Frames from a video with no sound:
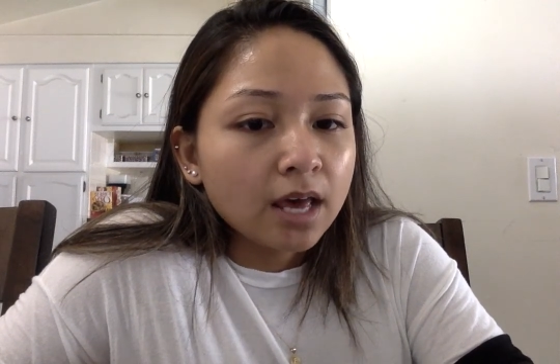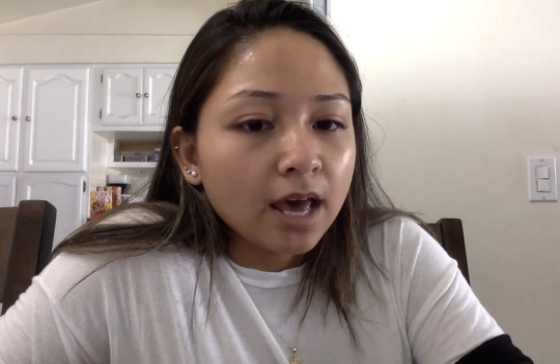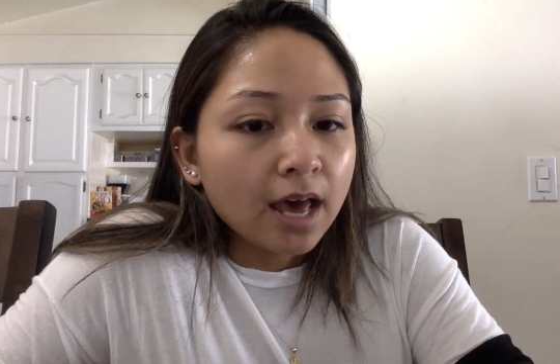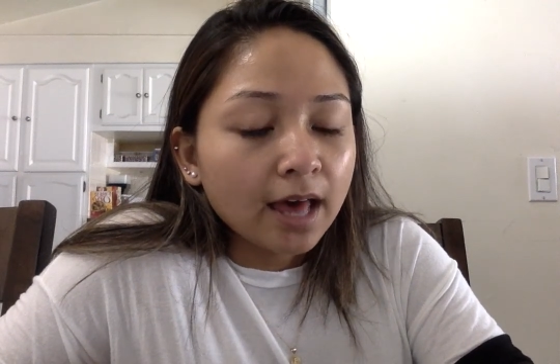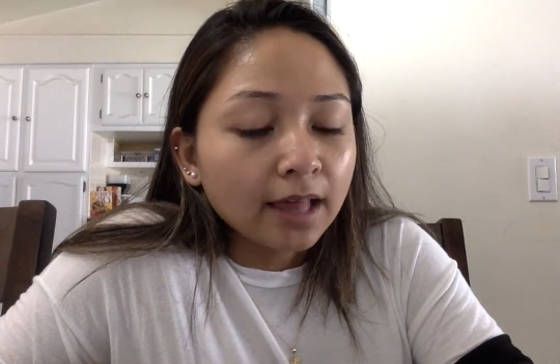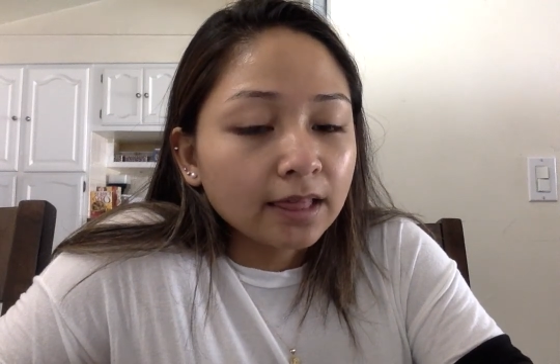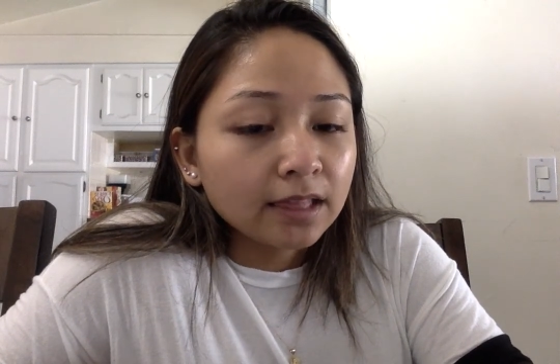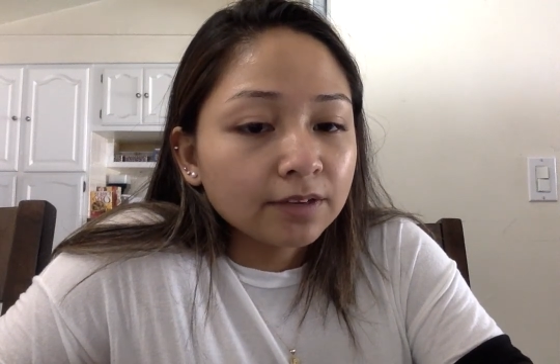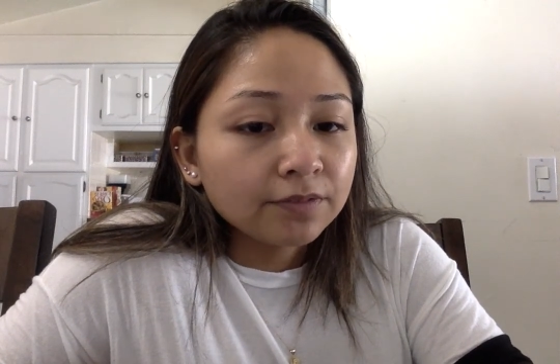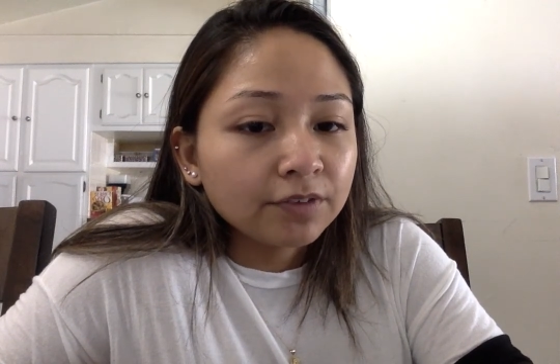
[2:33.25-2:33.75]

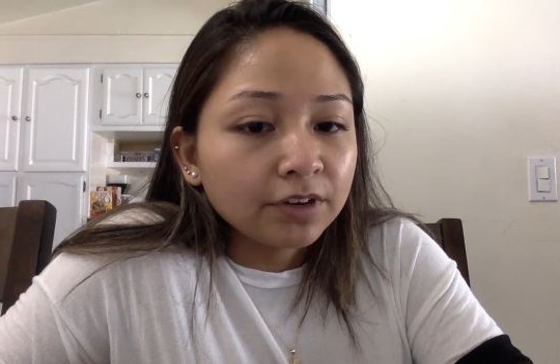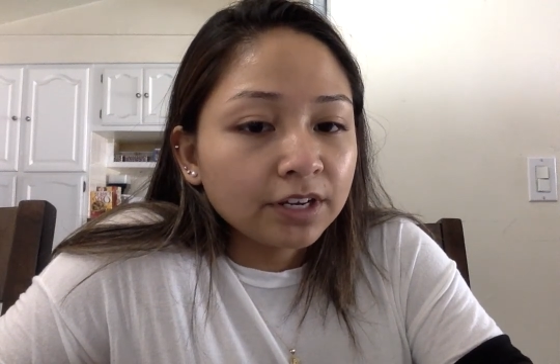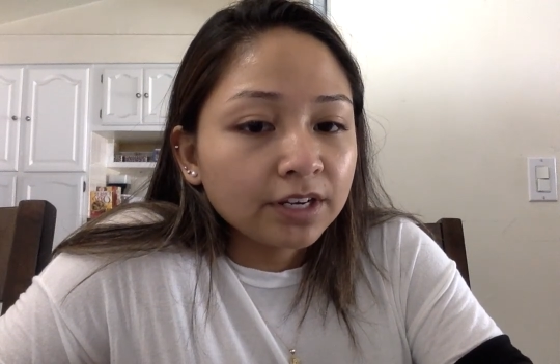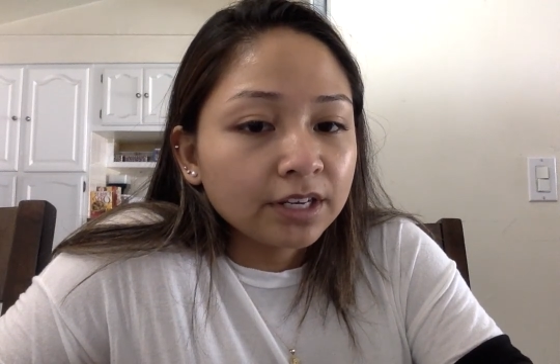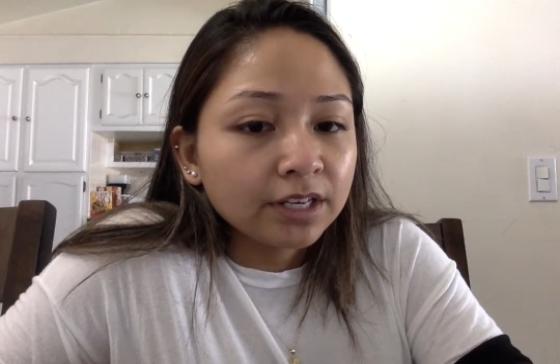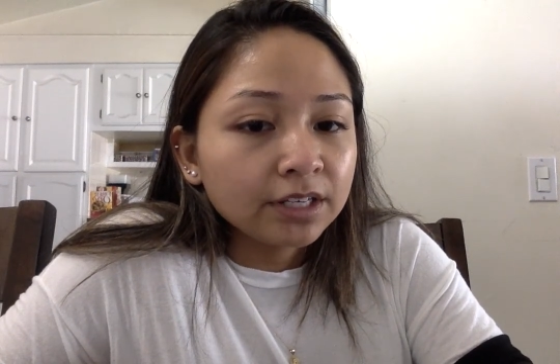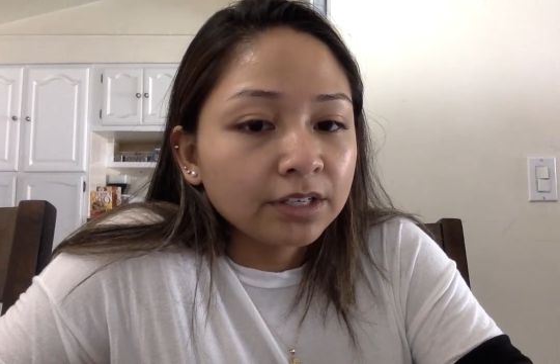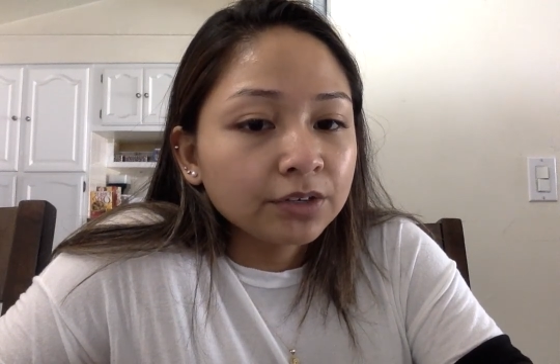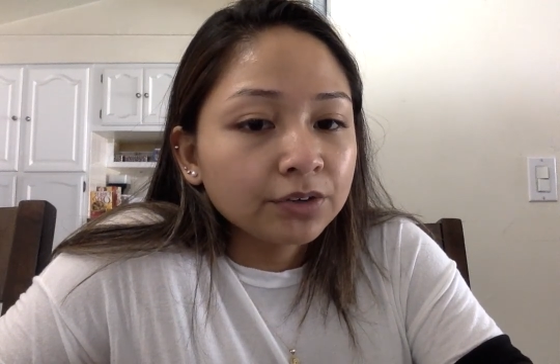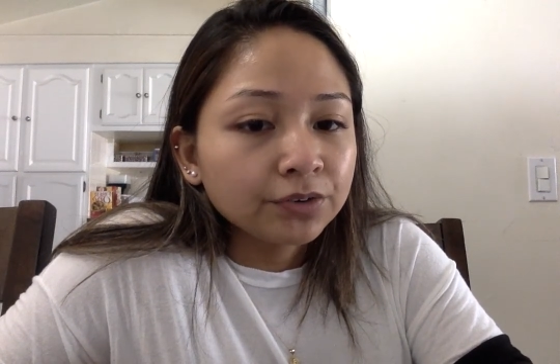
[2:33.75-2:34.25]

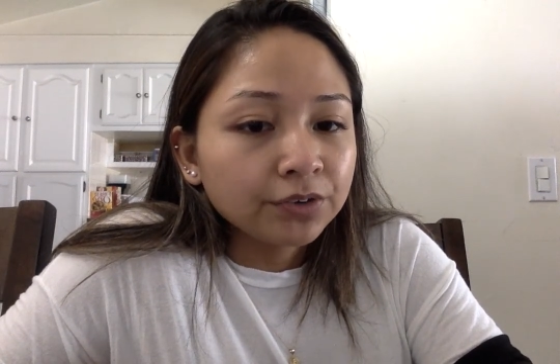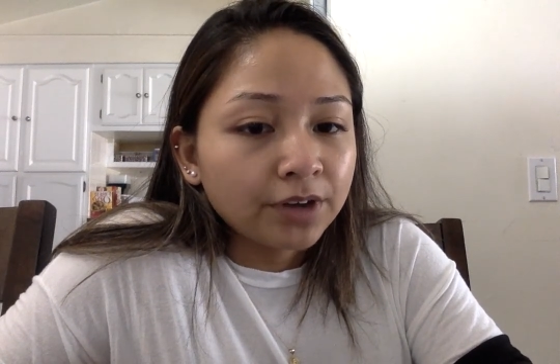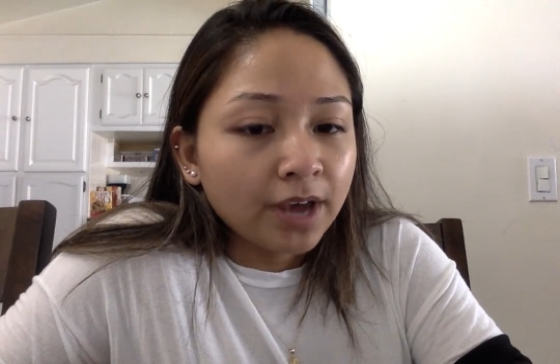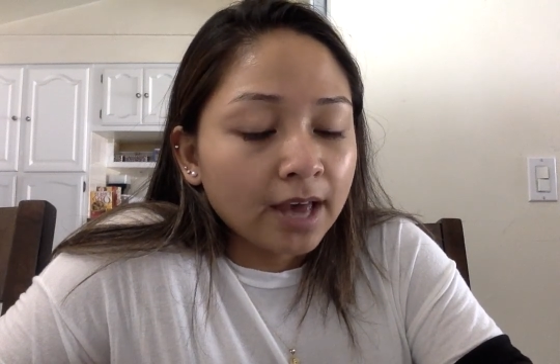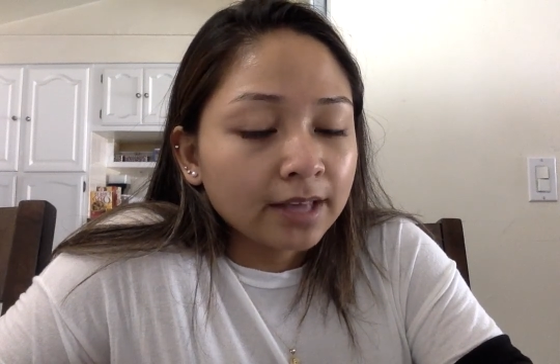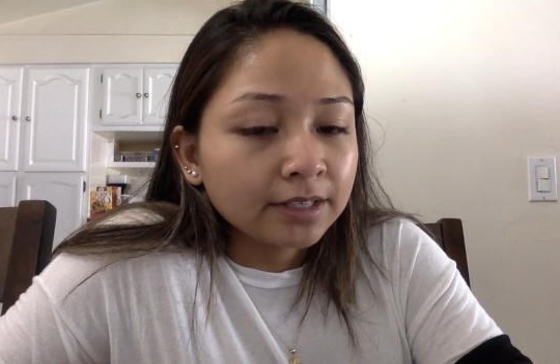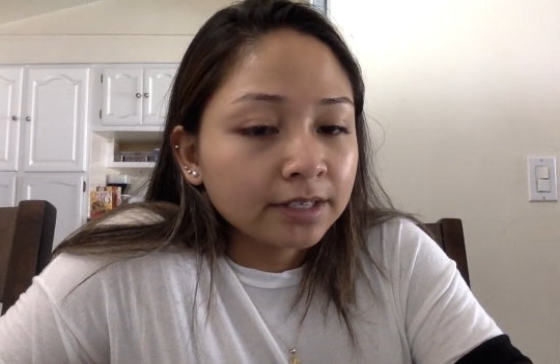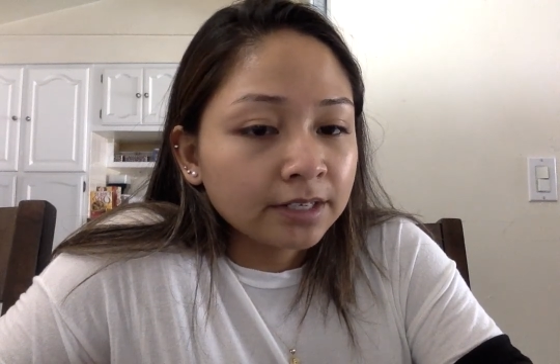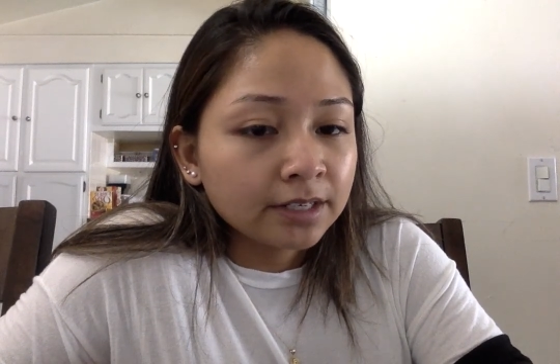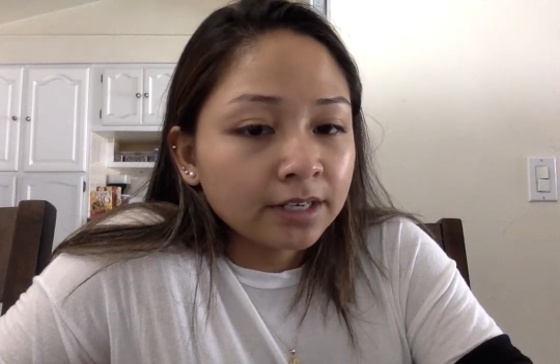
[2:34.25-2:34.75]
elevated
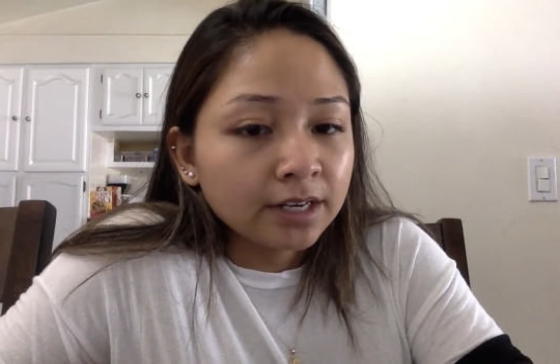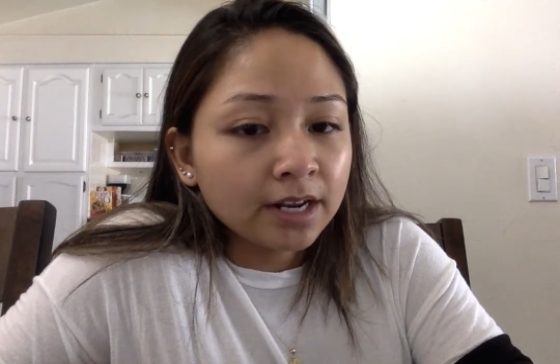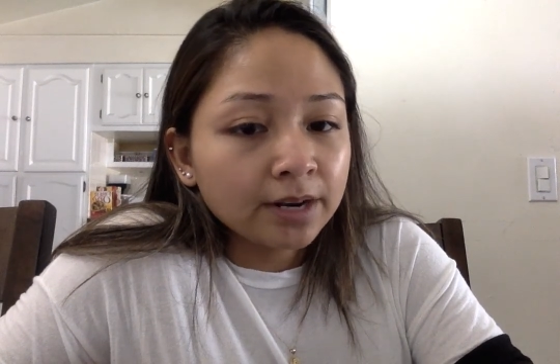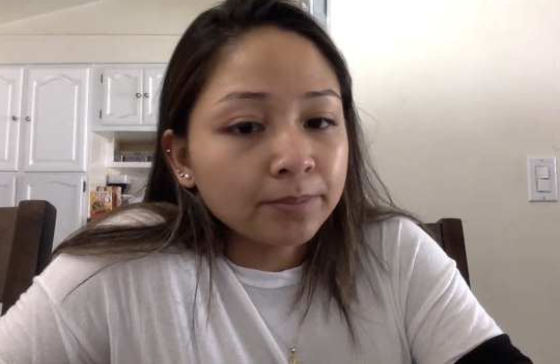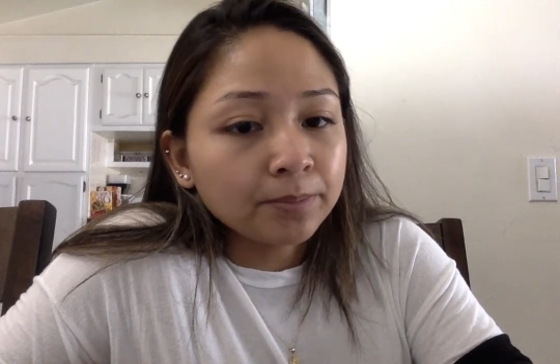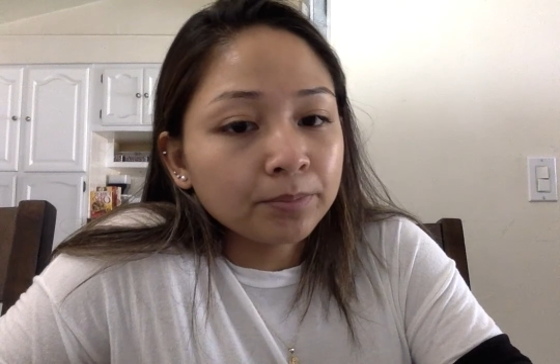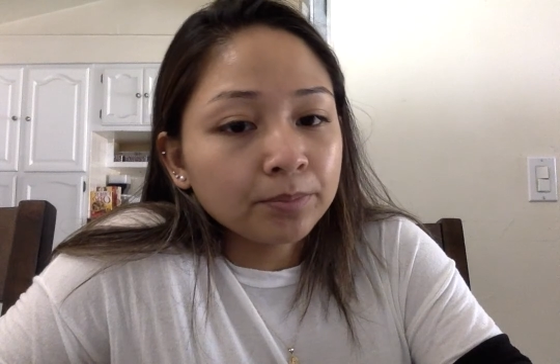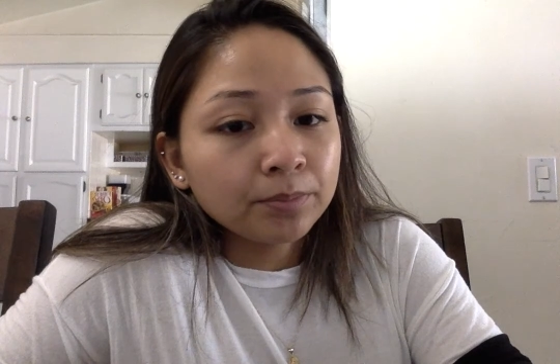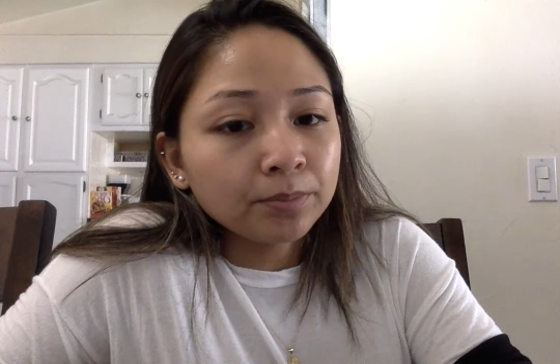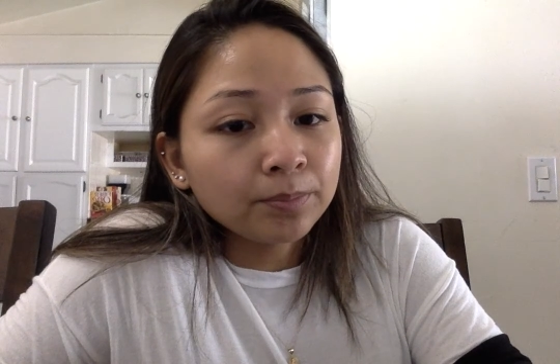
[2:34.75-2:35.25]
creatinine
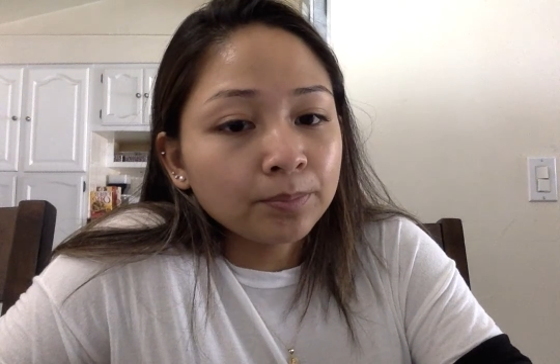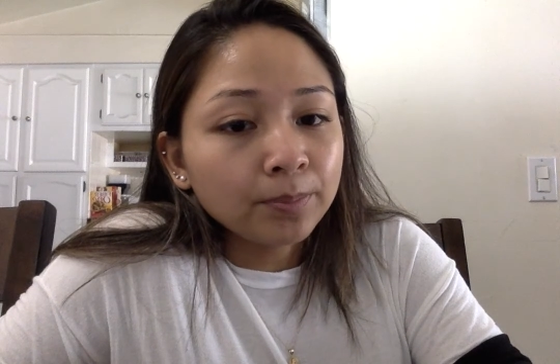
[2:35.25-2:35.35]
and